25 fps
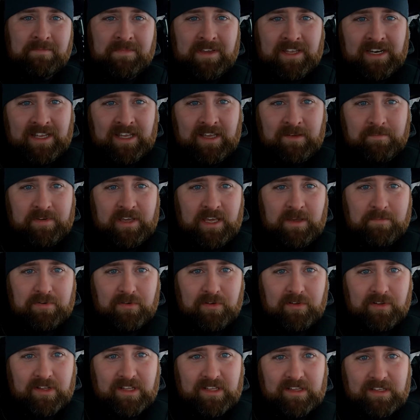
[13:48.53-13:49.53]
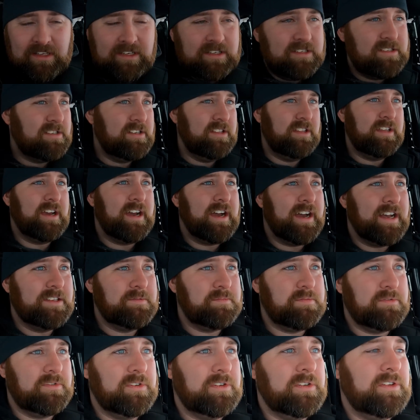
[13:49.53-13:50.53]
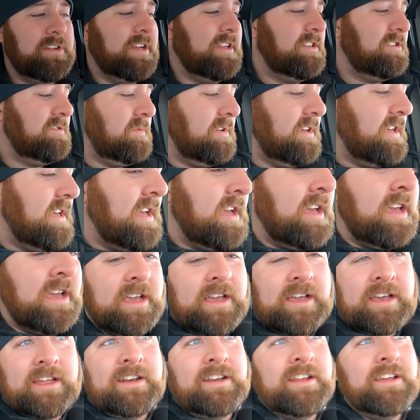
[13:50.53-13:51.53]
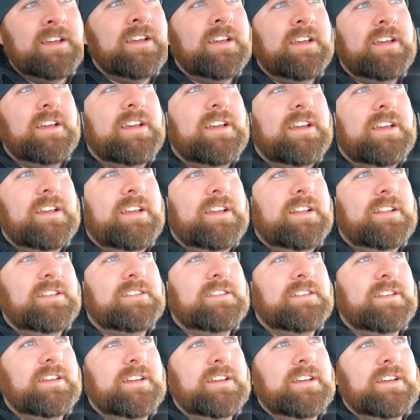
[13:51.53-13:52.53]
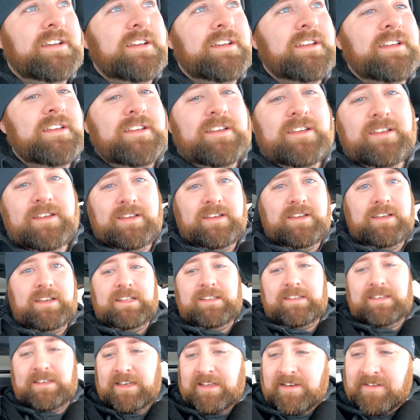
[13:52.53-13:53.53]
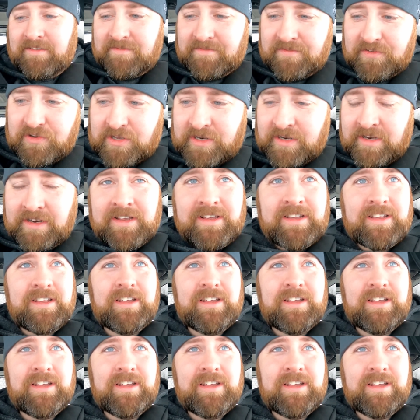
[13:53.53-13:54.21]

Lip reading: many people at least to the hospital as we can. It's getting fun.